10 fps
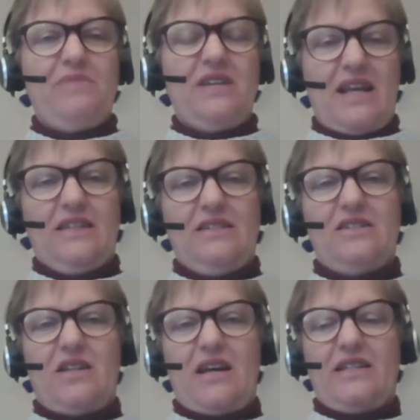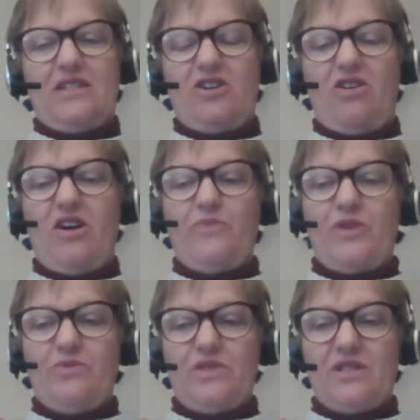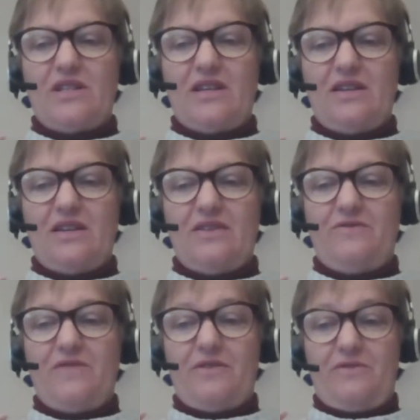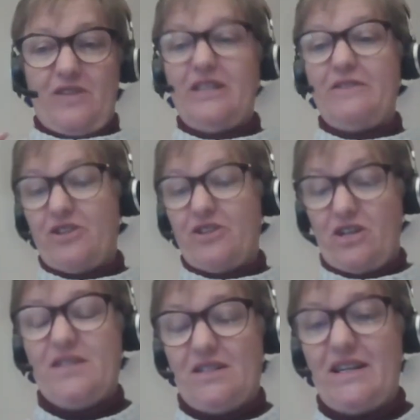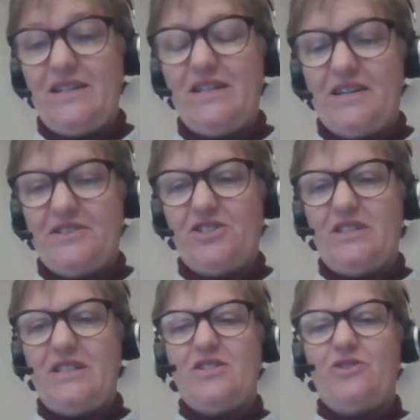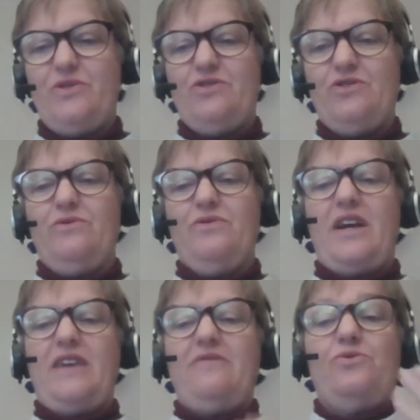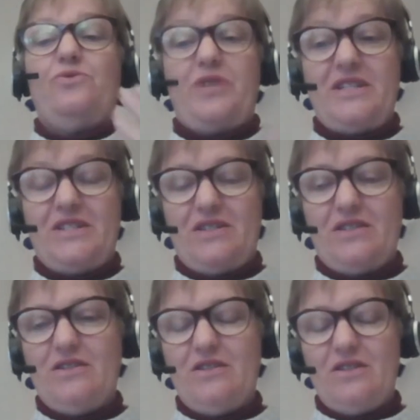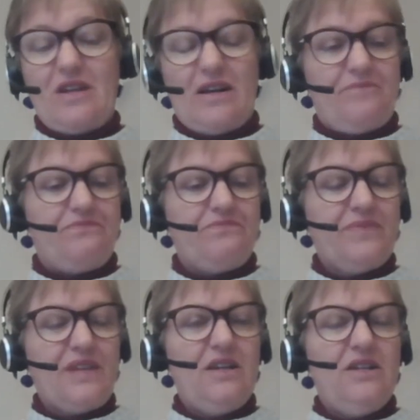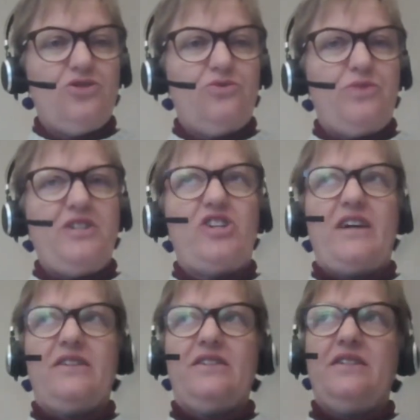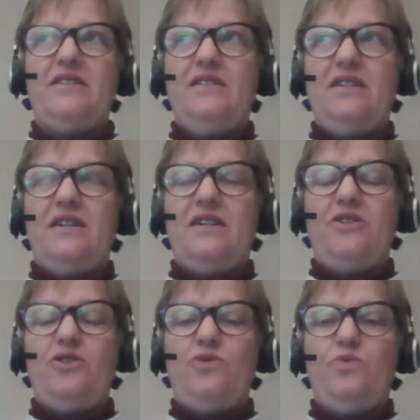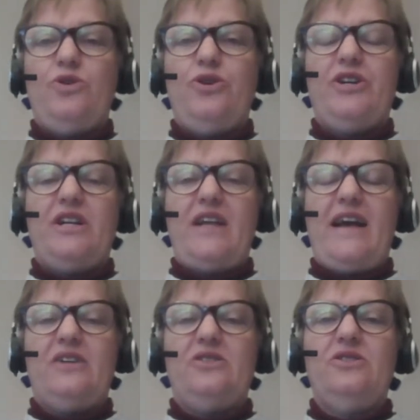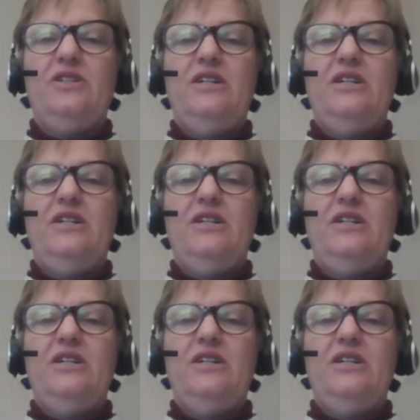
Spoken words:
connected at the time when it was feeling very isolated, actually. So it sort of gave you a reason to reach out and consider your work and how,